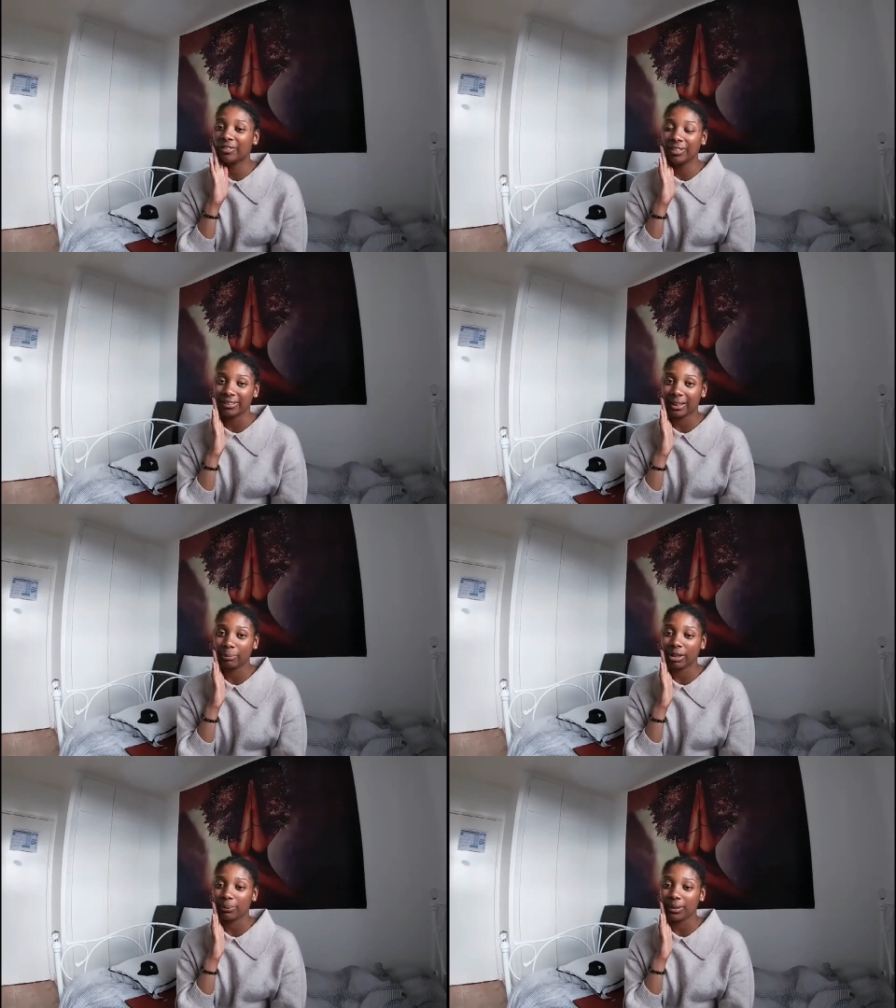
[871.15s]
very
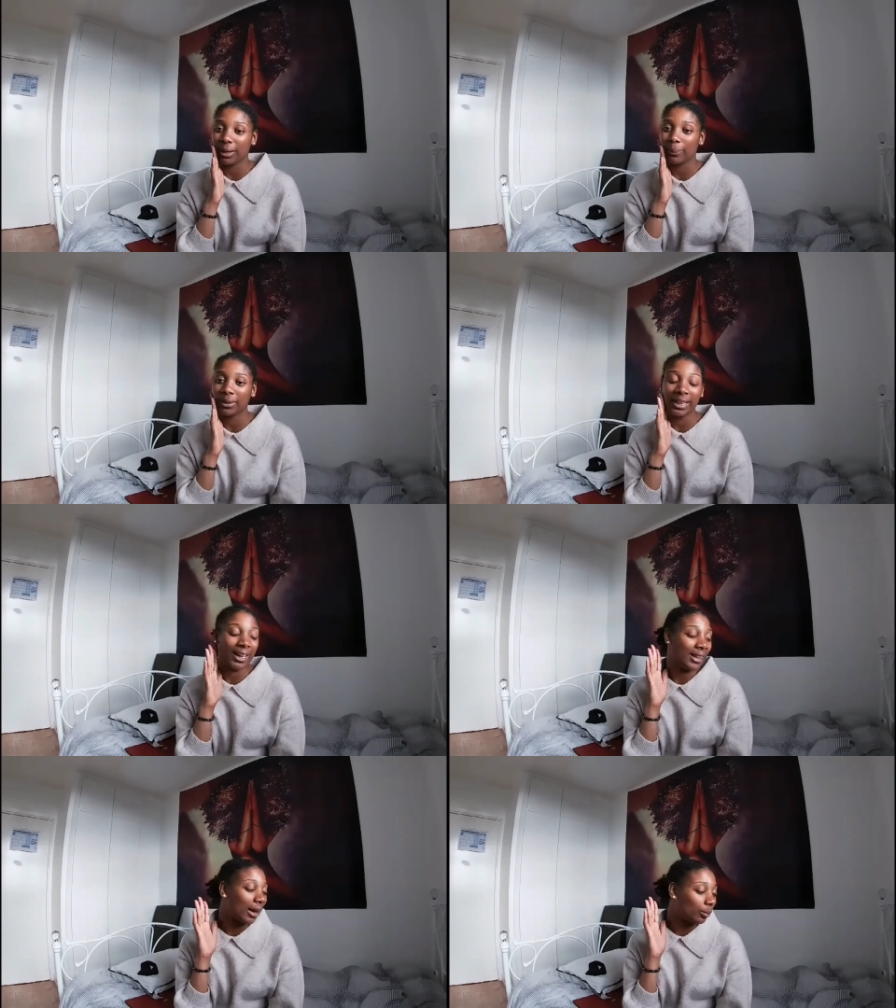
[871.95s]
abruptly. But yeah,
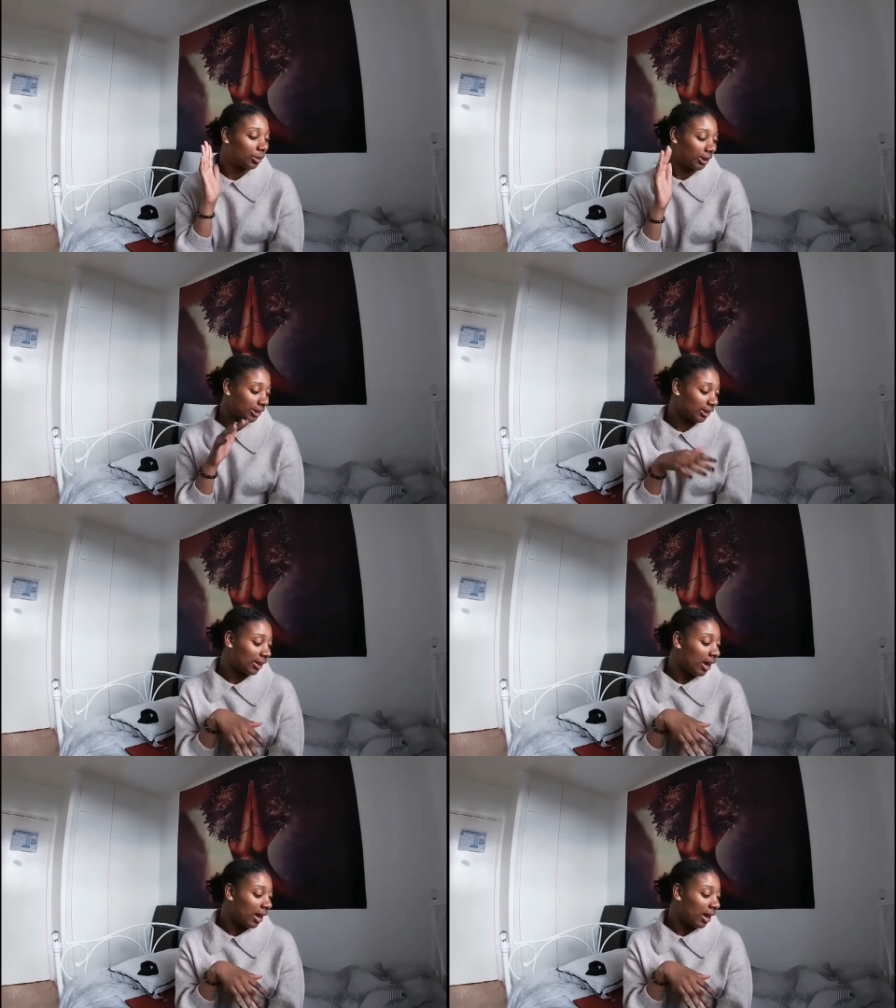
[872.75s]
that was